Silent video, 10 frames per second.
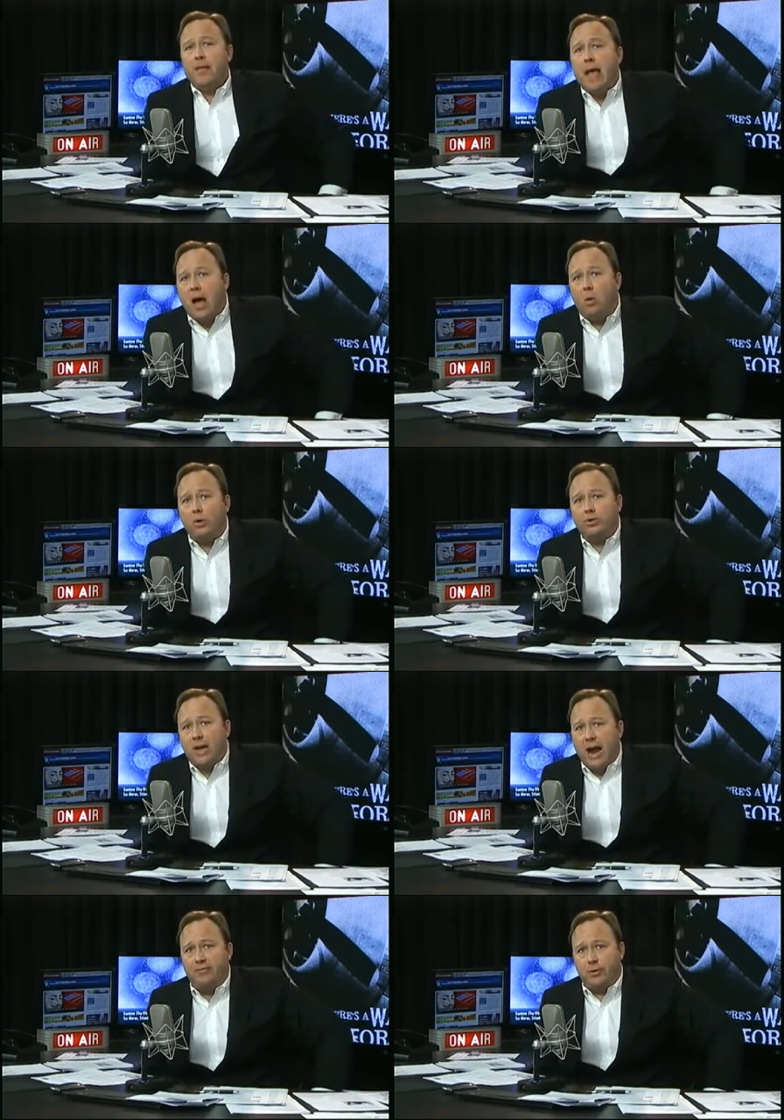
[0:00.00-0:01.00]
hours
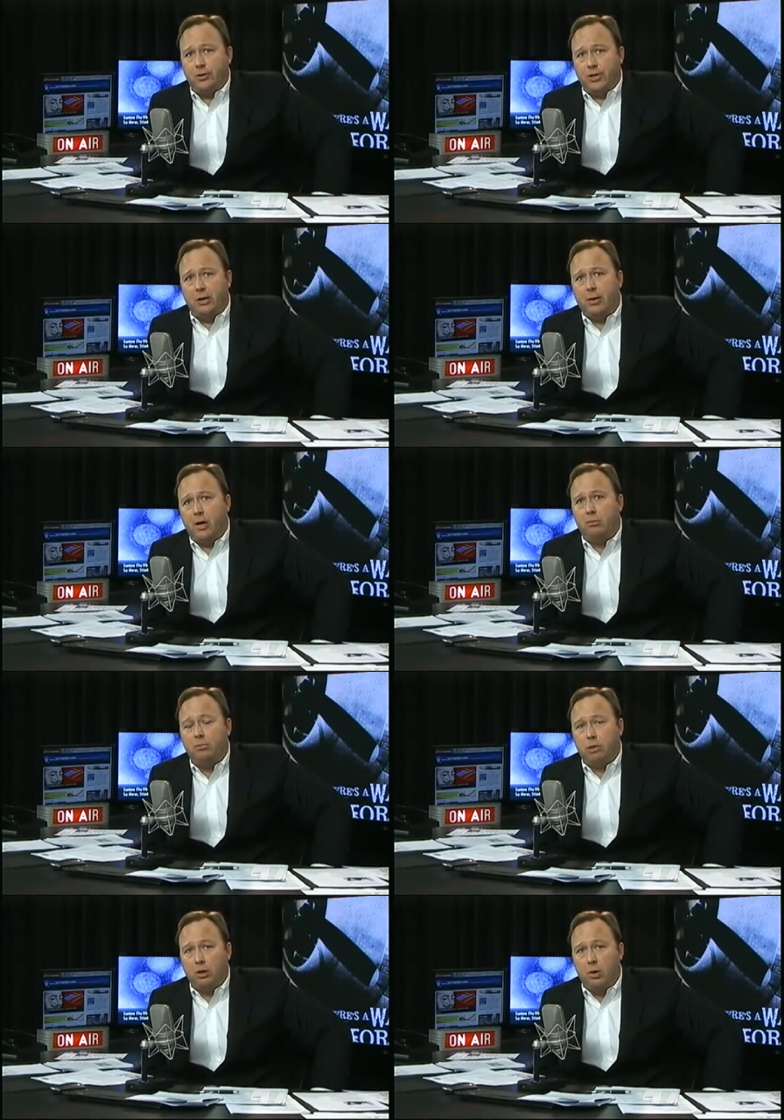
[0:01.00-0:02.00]
after
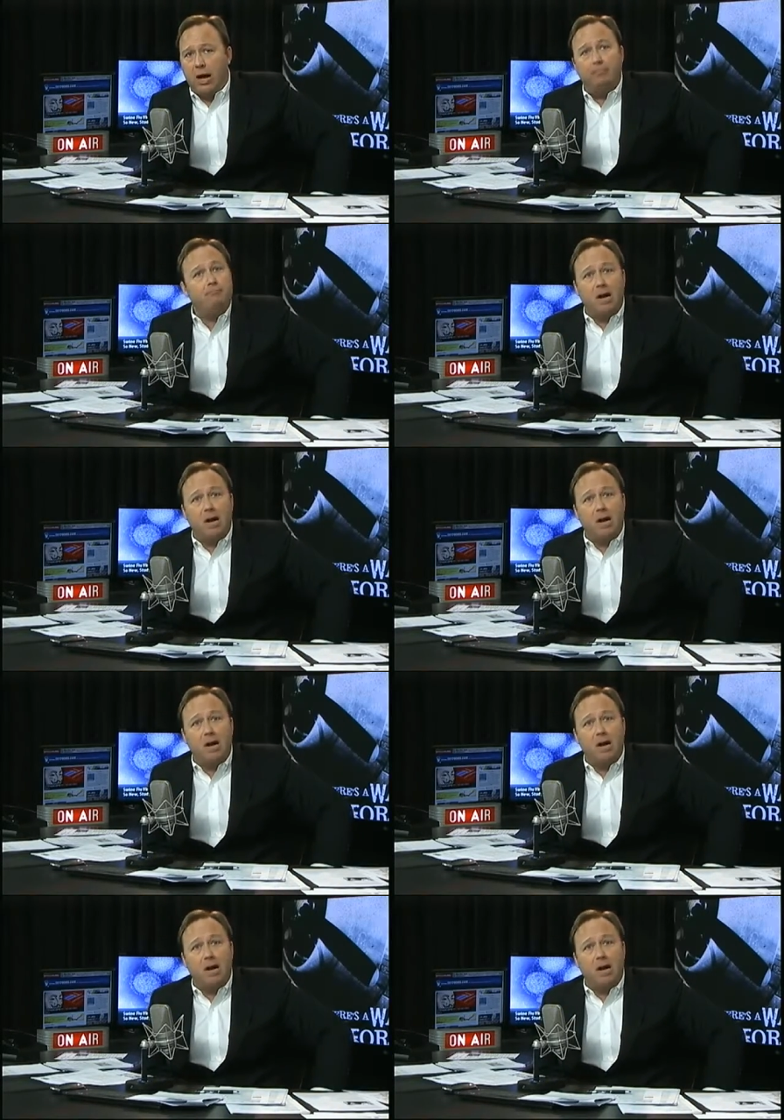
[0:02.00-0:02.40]
Chernobyl blew up.